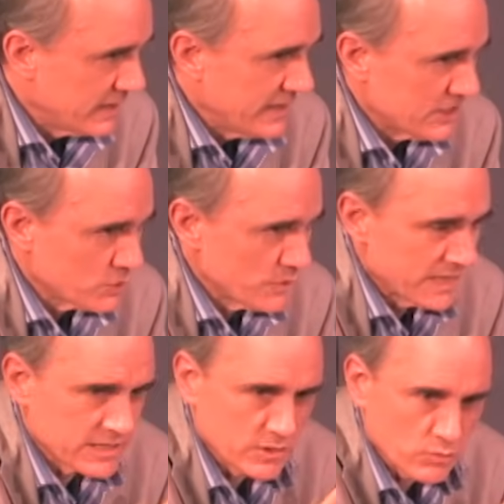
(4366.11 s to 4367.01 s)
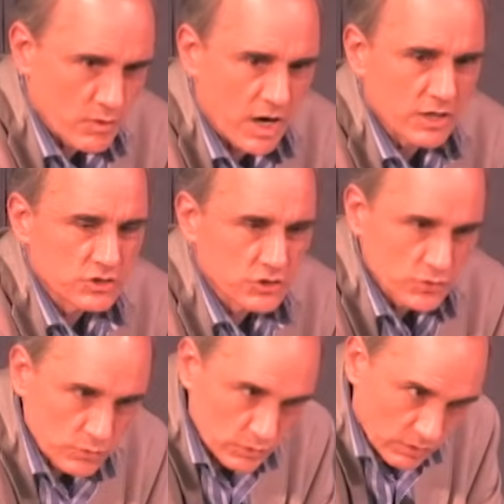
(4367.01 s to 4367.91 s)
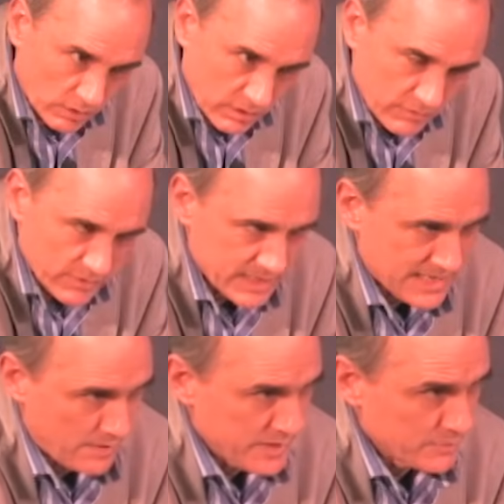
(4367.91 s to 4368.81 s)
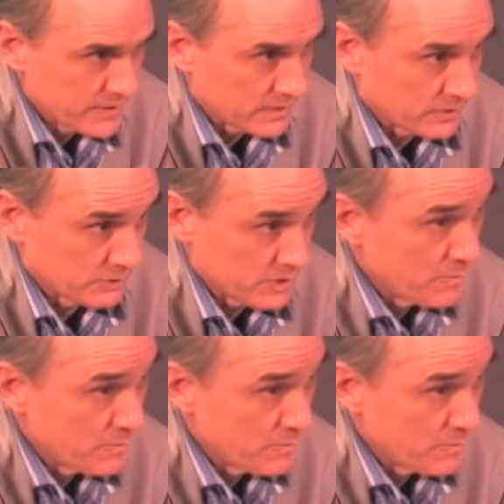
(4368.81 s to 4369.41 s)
History is the wrong tool for examining miracles.